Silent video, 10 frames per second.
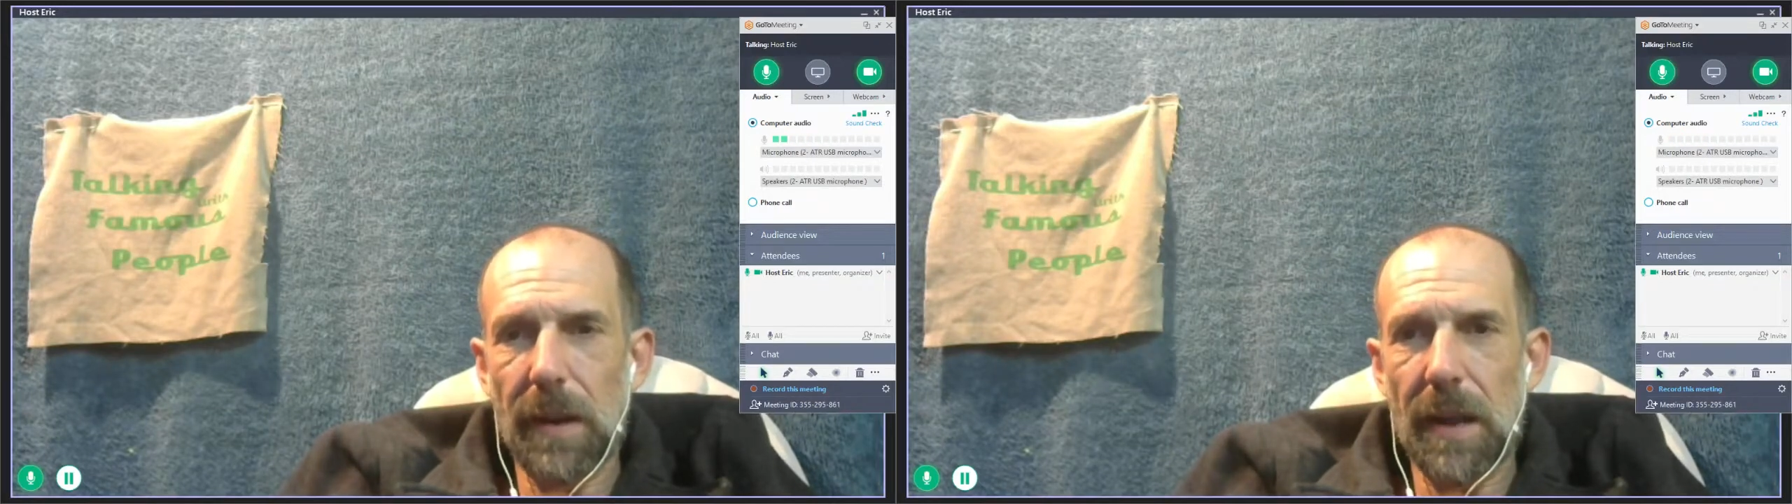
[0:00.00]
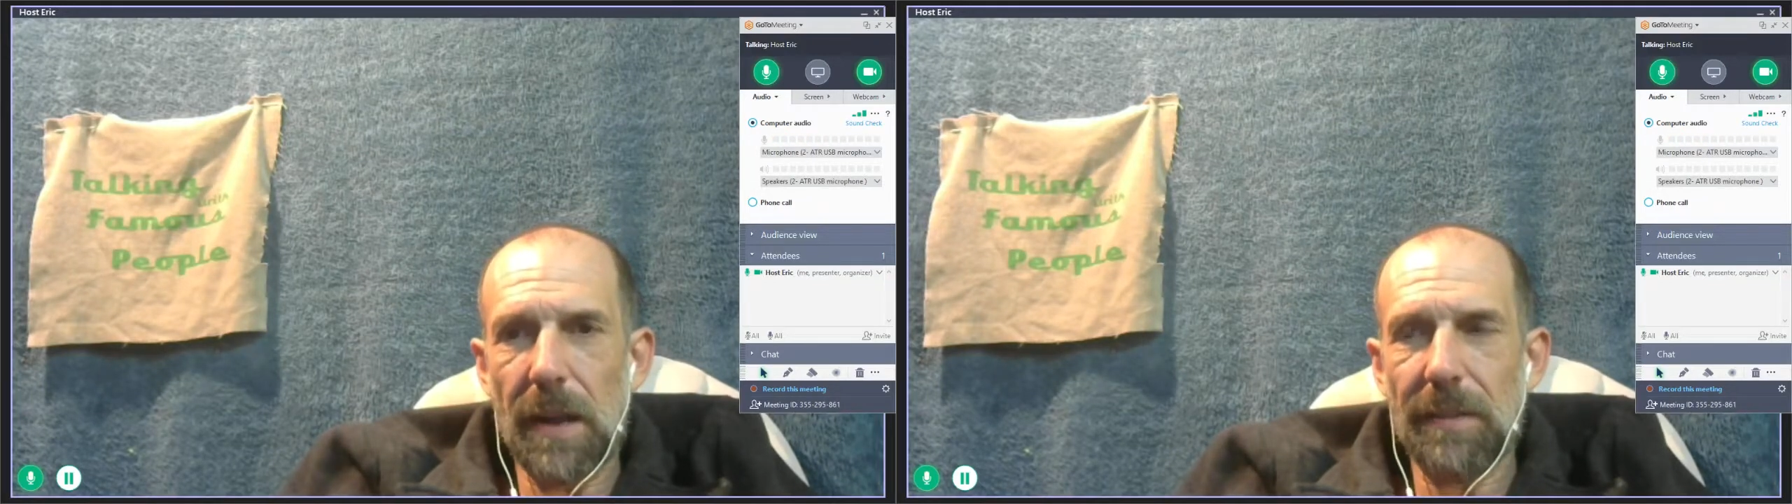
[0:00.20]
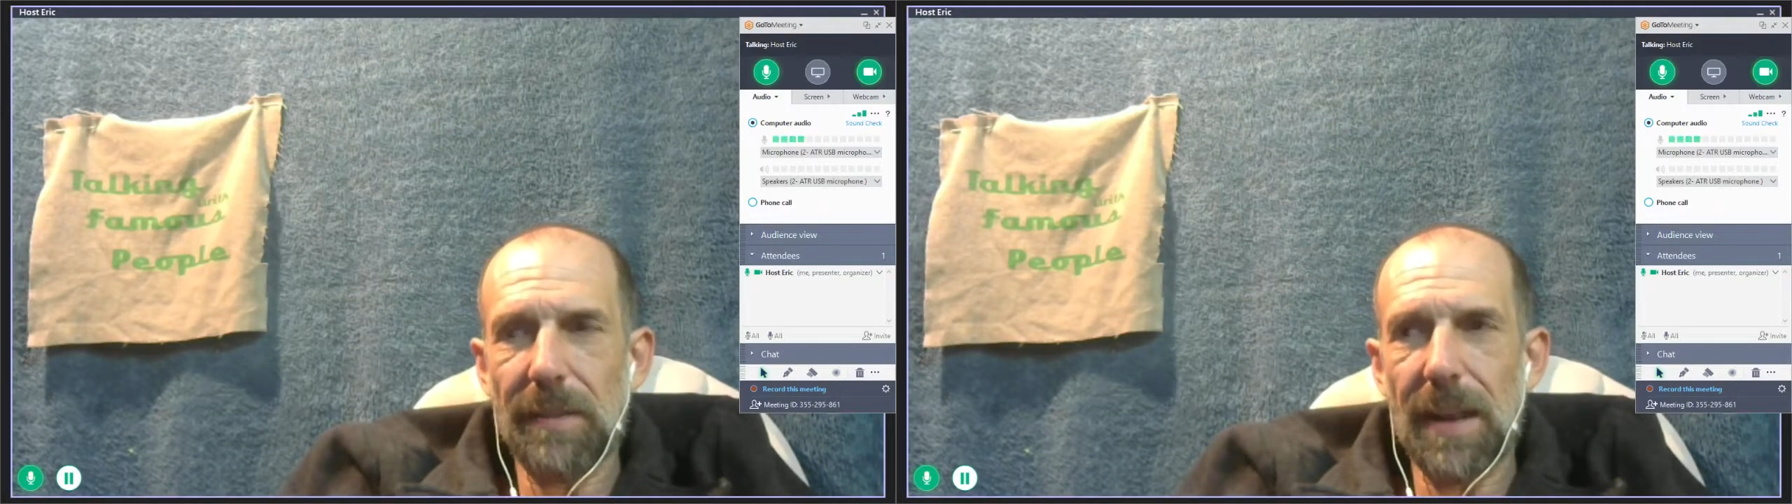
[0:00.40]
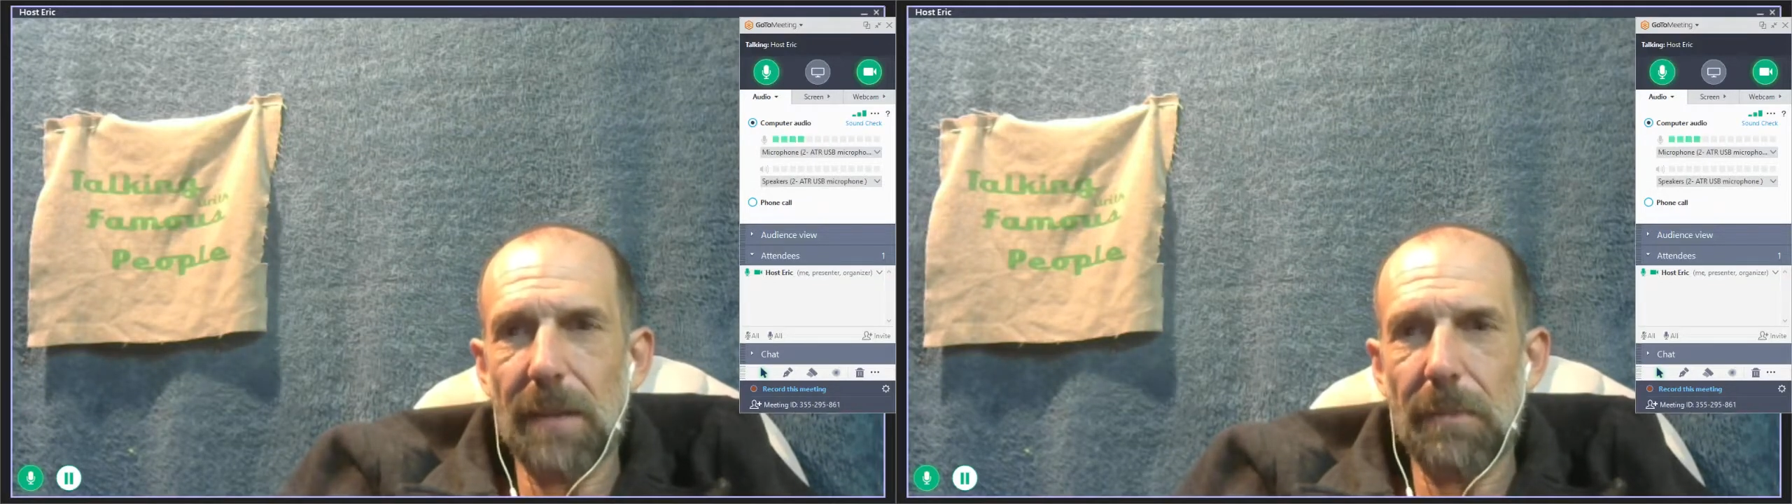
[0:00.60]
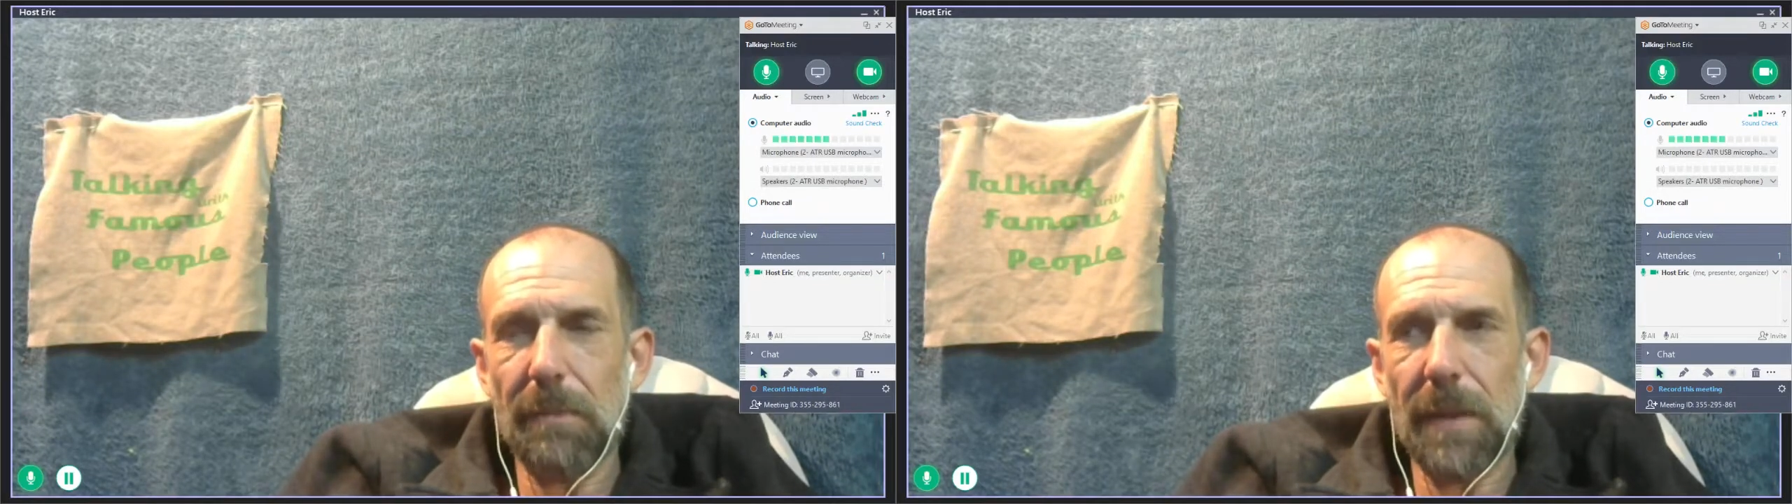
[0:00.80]
and set
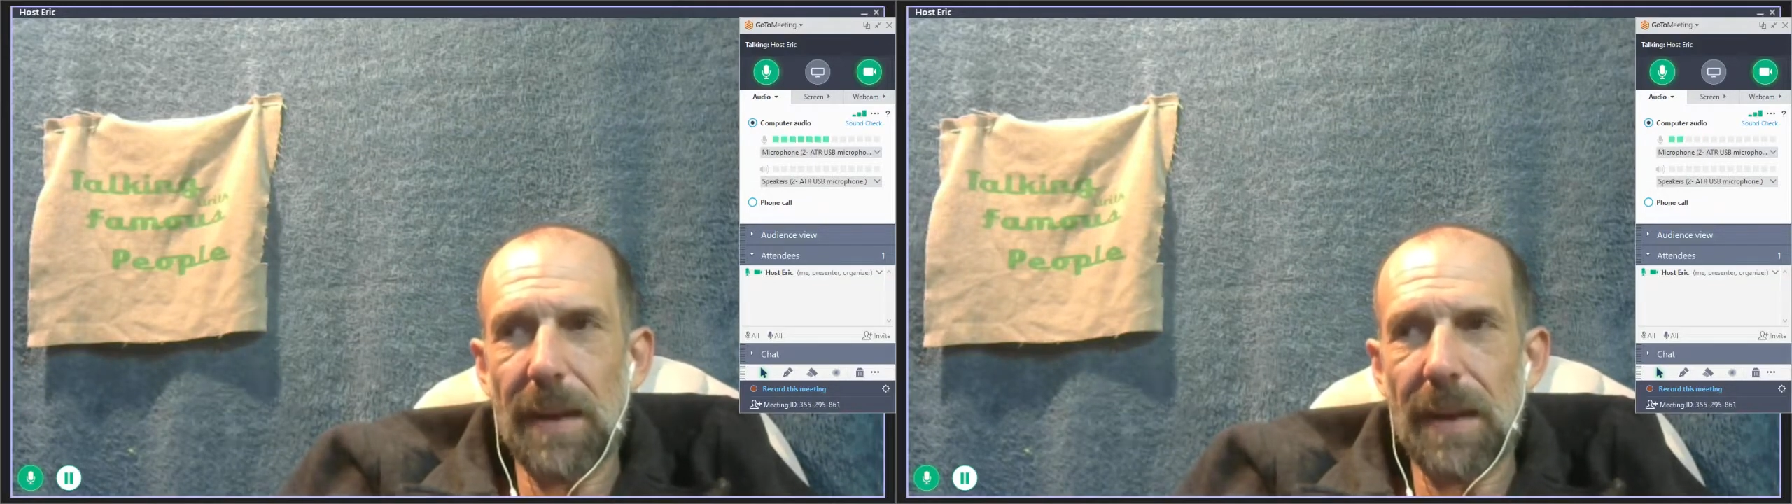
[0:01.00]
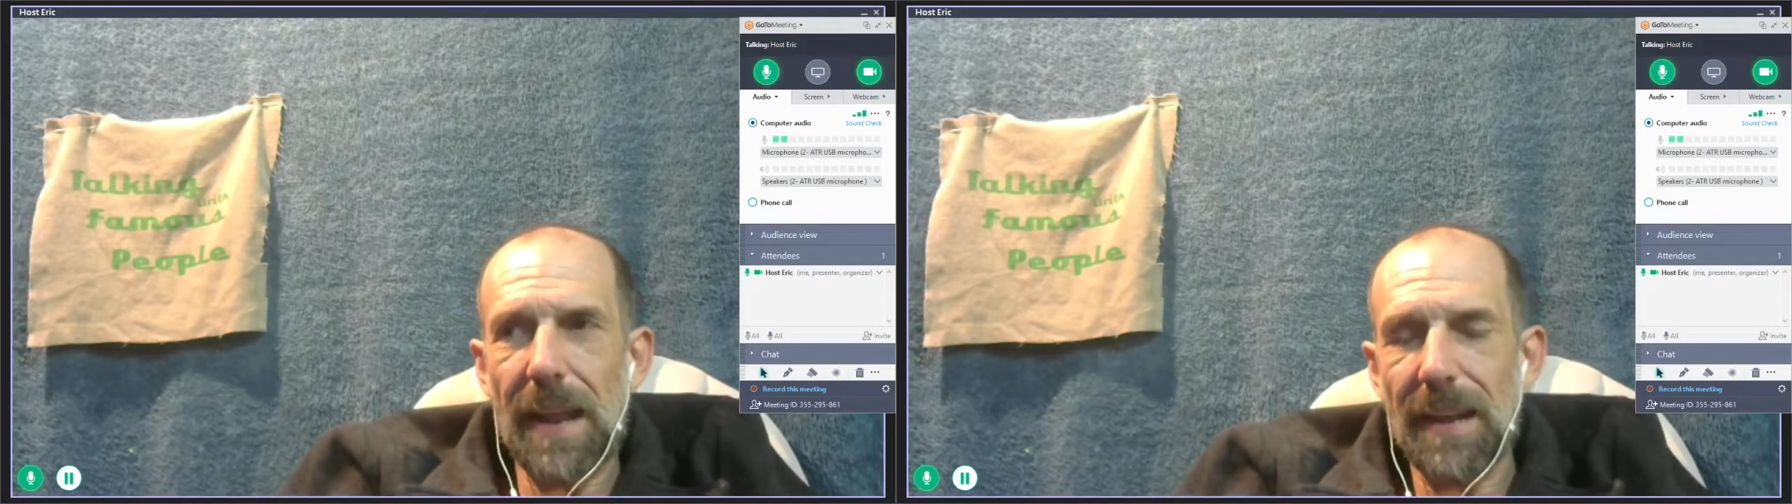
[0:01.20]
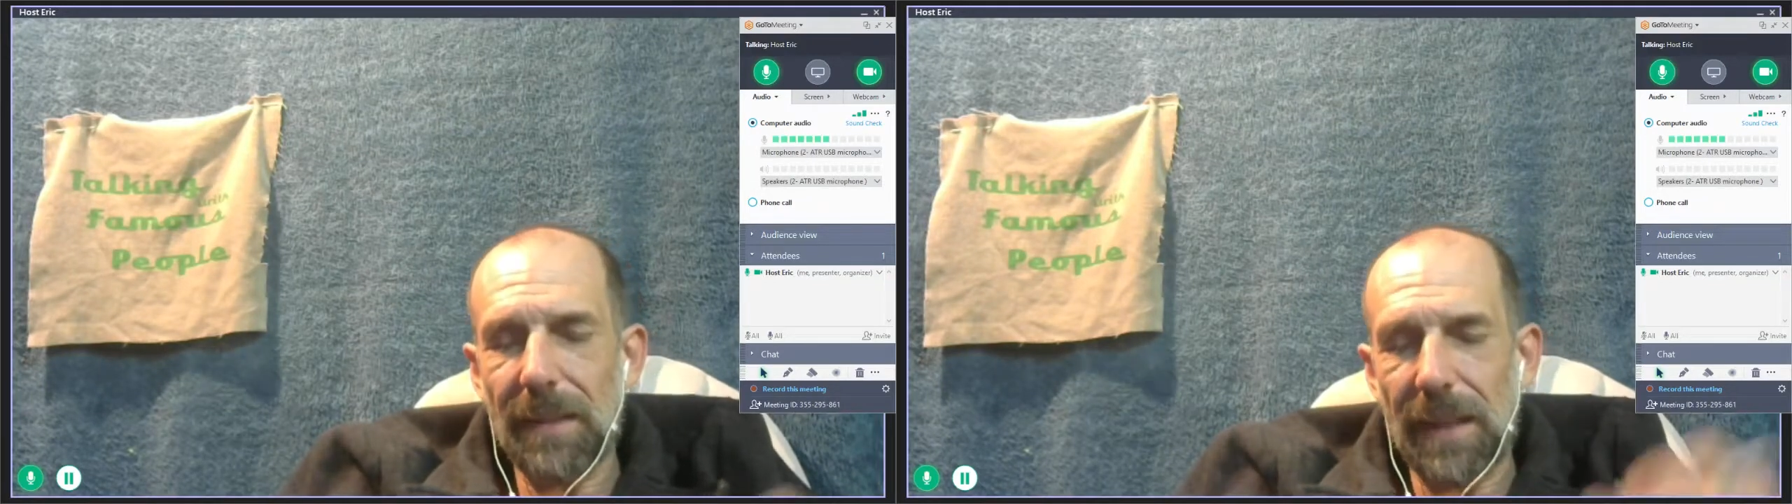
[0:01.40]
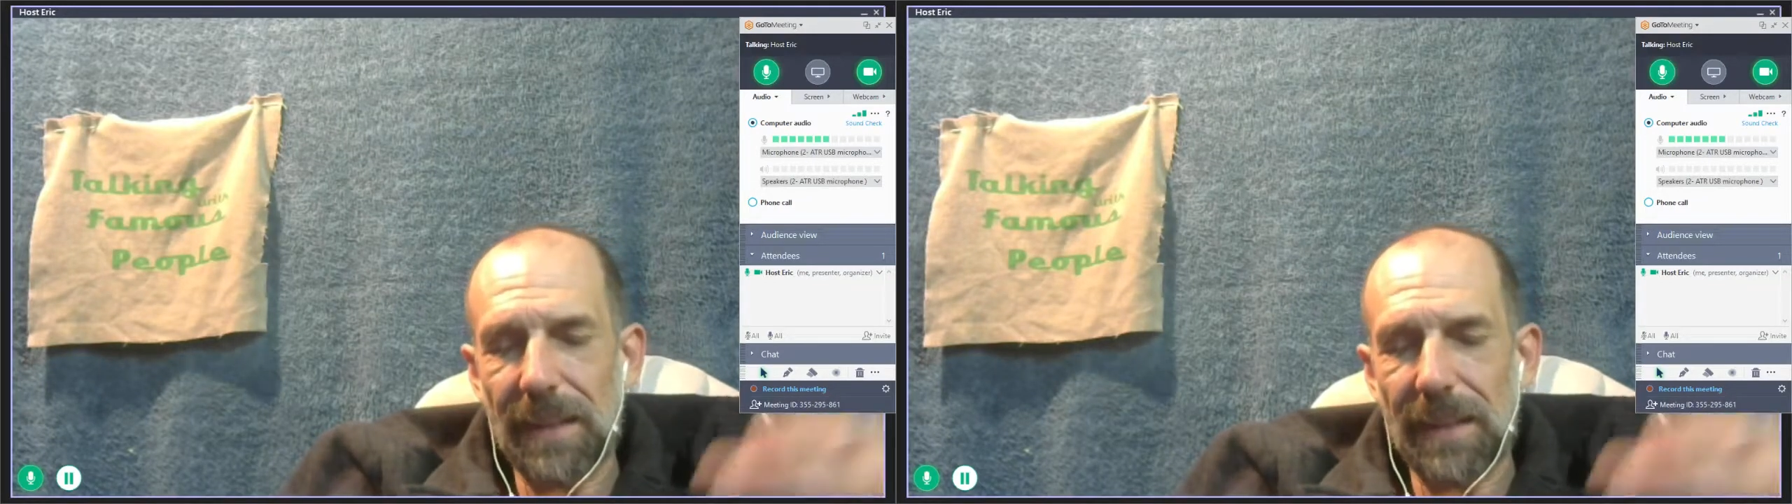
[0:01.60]
them and hand it like